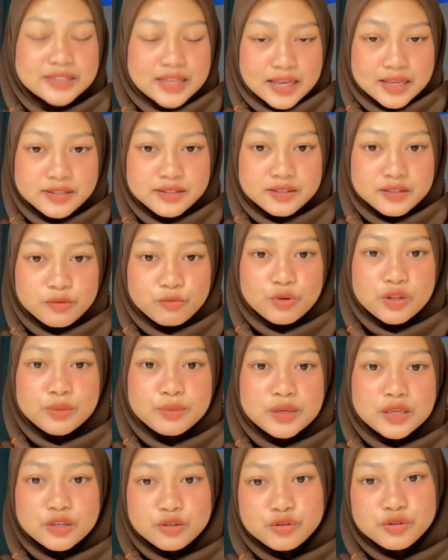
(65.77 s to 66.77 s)
tests will
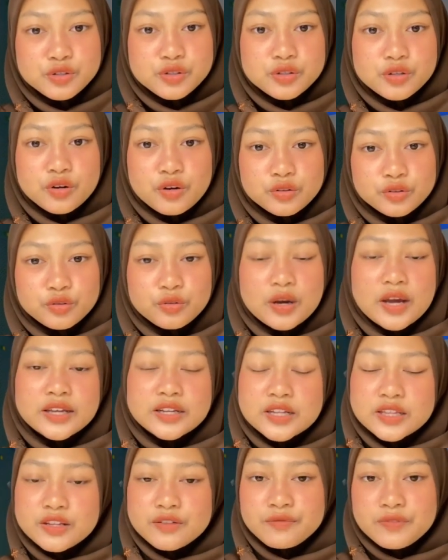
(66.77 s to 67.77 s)
be used to
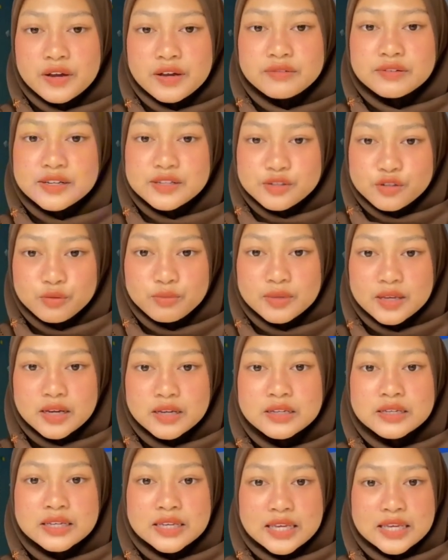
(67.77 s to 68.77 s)
identify Rhizobia
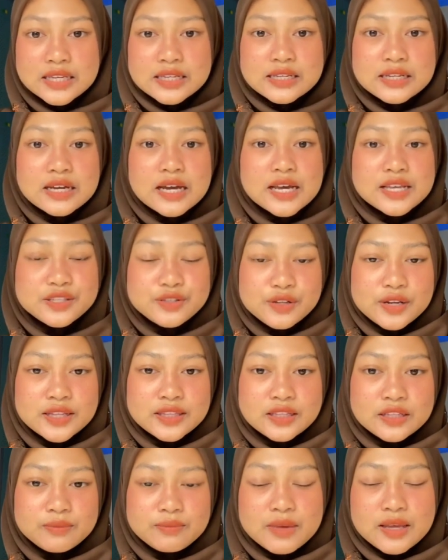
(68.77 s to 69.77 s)
in the
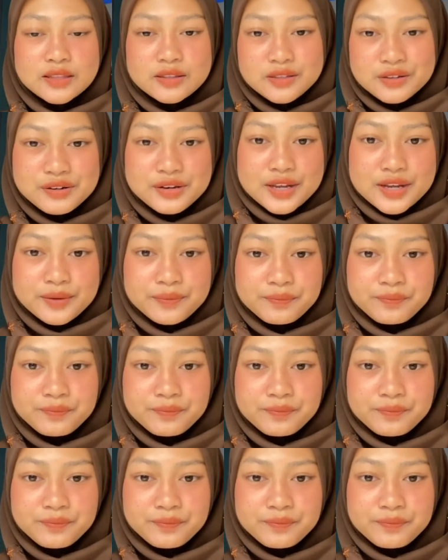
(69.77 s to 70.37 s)
isolated bacteria.